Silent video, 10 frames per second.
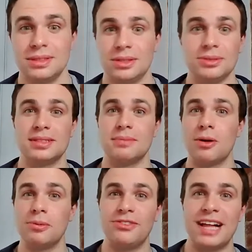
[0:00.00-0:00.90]
Use the
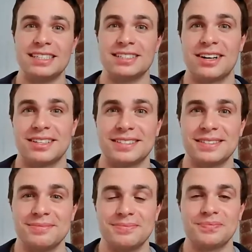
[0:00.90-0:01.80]
mobile
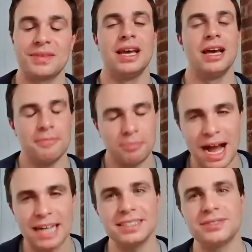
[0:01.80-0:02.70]
flashcards.
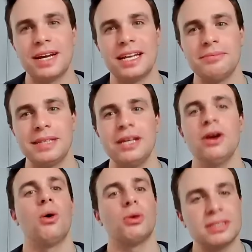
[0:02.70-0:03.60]
Practice randomly
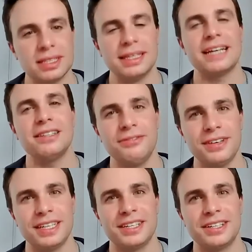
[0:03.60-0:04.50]
or select the
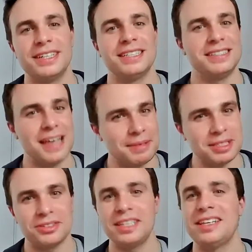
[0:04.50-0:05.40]
figure,
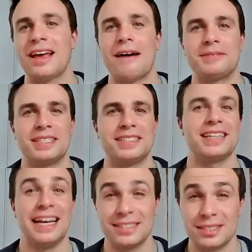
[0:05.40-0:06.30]
demonstrate the options,
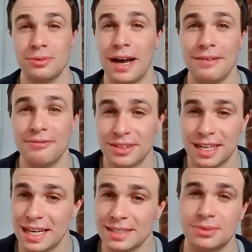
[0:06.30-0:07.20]
and swipe for the
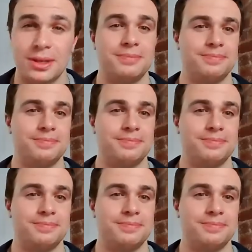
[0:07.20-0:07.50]
next one.